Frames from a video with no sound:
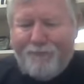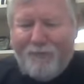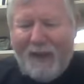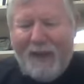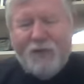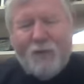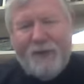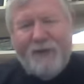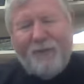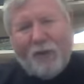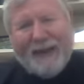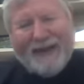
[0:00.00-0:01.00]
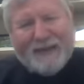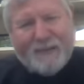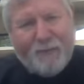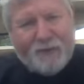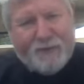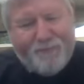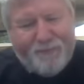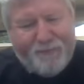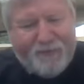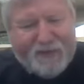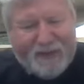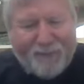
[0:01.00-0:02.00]
as you read the four Gospels,
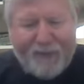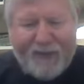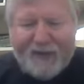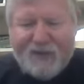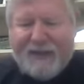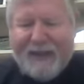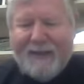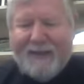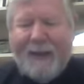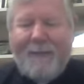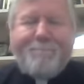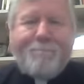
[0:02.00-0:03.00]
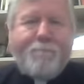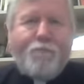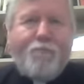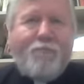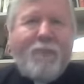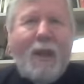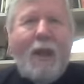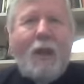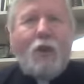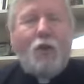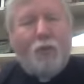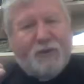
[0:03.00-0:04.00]
several things stand out.
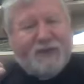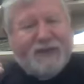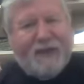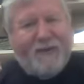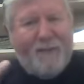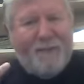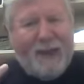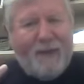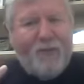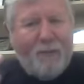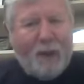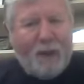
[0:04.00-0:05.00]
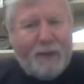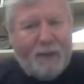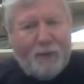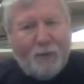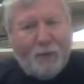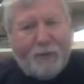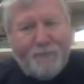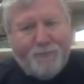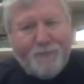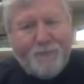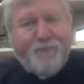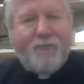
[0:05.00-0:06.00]
You will see that Matthew, Mark, and Luke
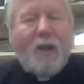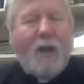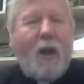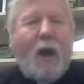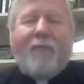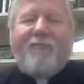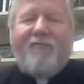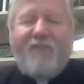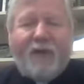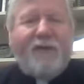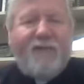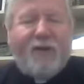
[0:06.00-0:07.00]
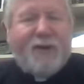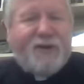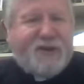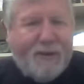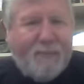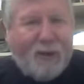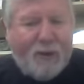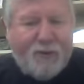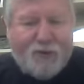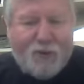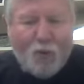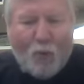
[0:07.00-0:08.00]
are very, very similar
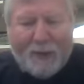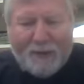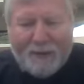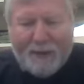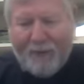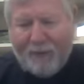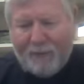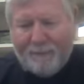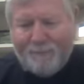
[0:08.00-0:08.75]
to one another.